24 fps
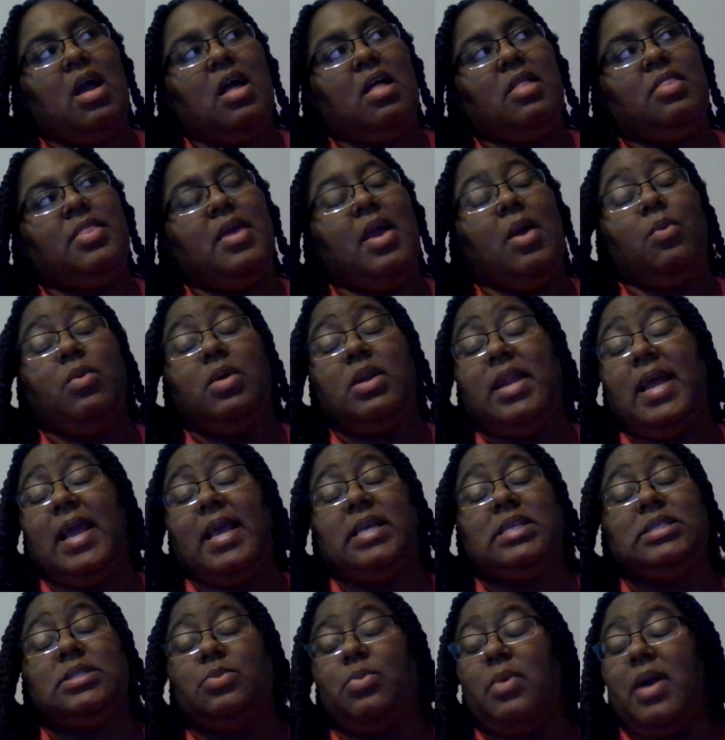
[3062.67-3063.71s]
there were
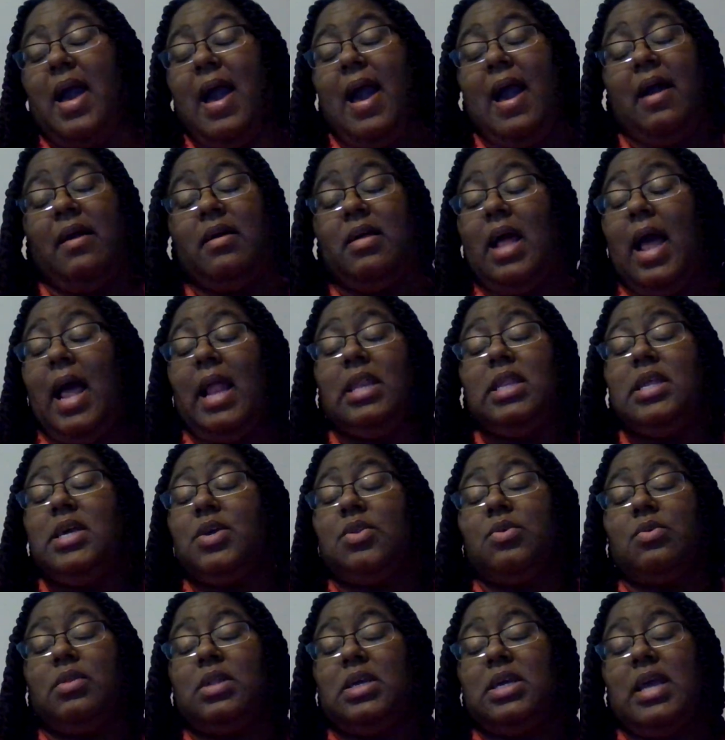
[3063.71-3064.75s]
days where I, I
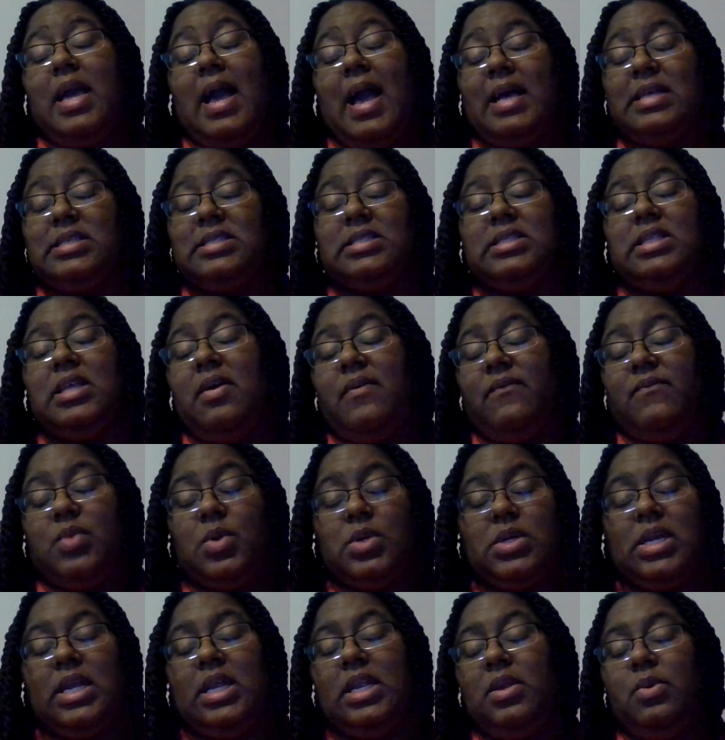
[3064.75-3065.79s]
literally I slept
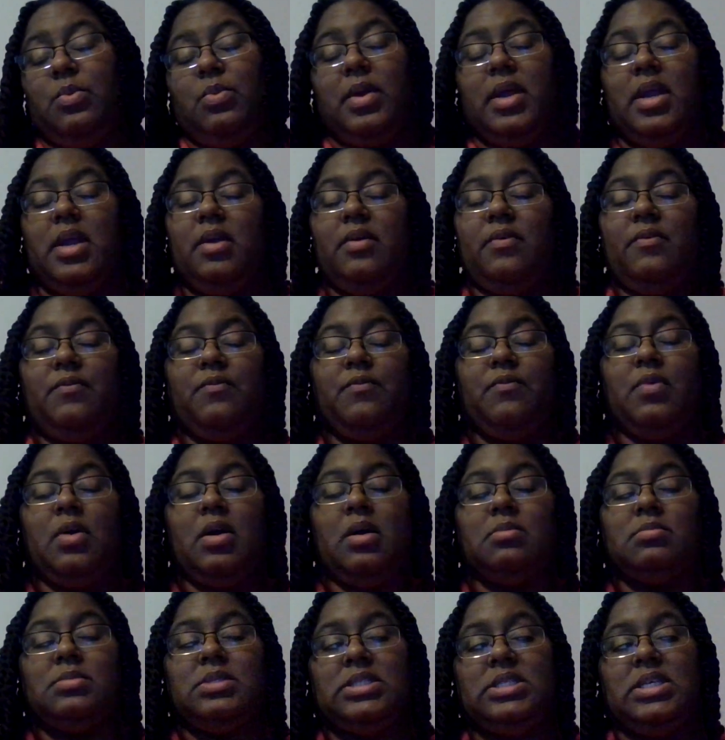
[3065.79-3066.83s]
for anywhere
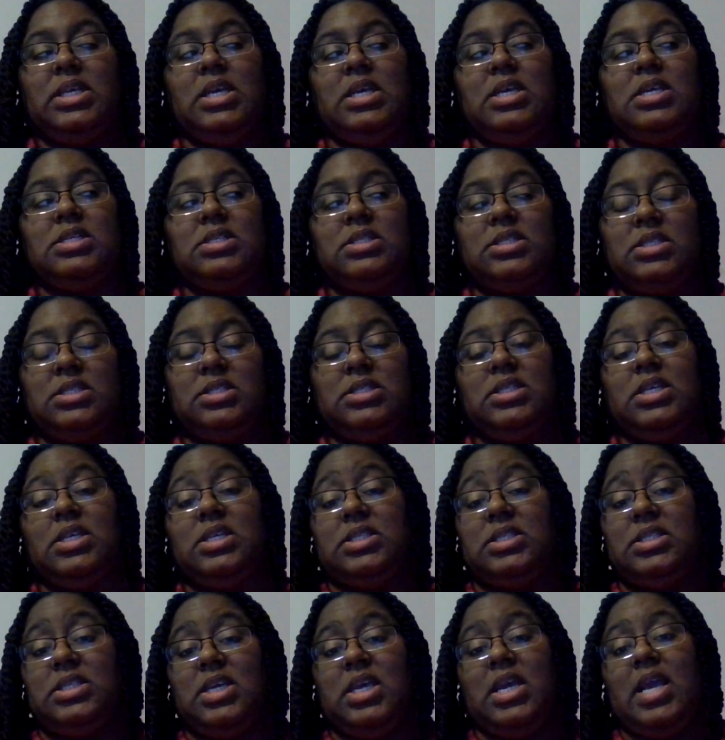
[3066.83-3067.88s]
from 10 to
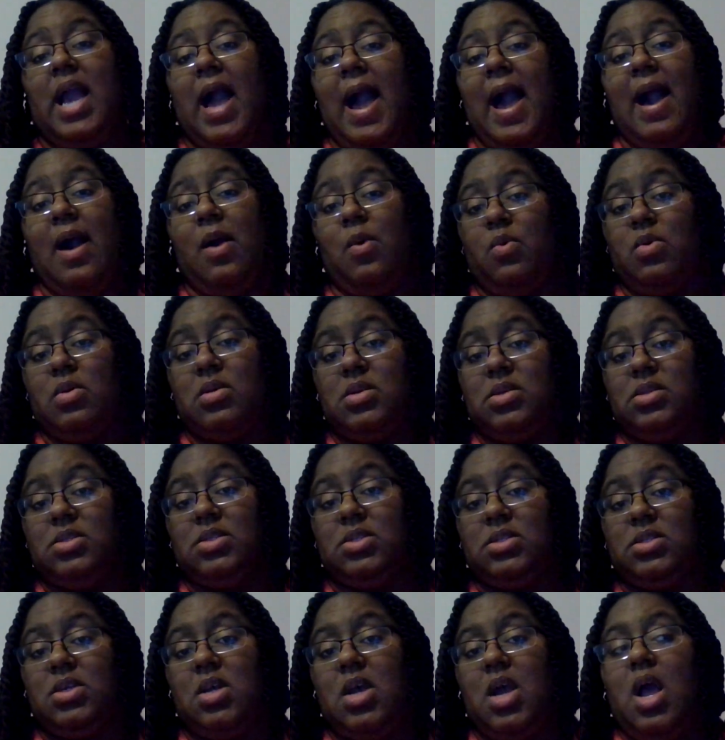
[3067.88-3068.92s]
16
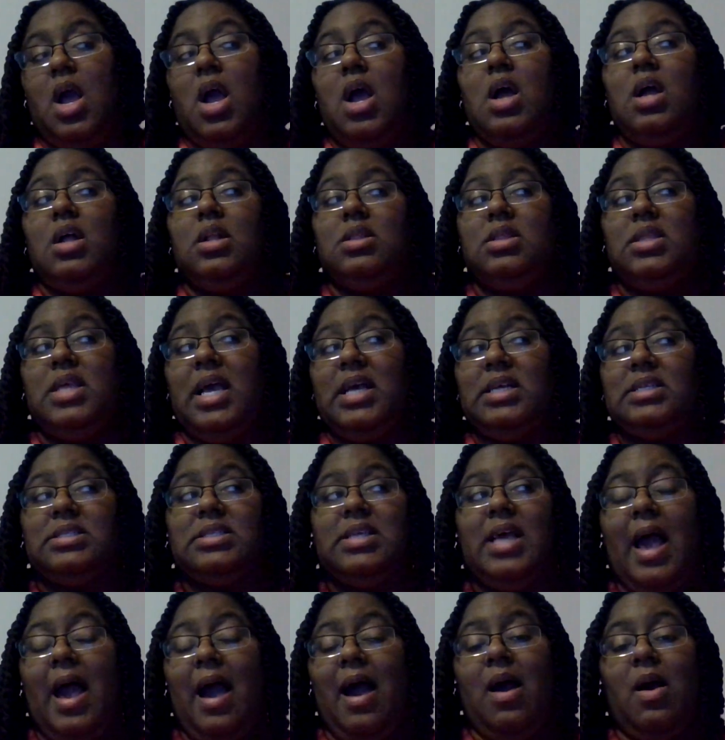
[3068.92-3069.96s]
hours. That's
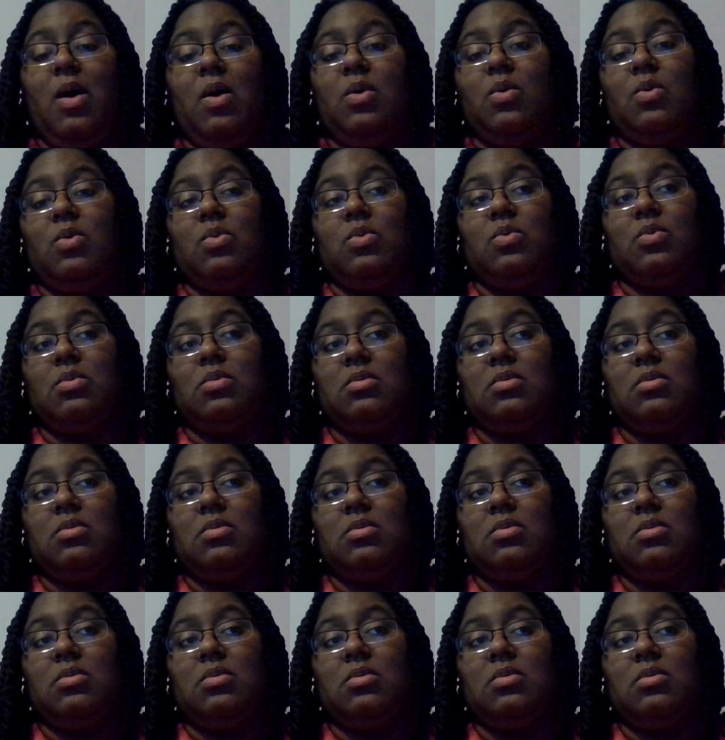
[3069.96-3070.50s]
how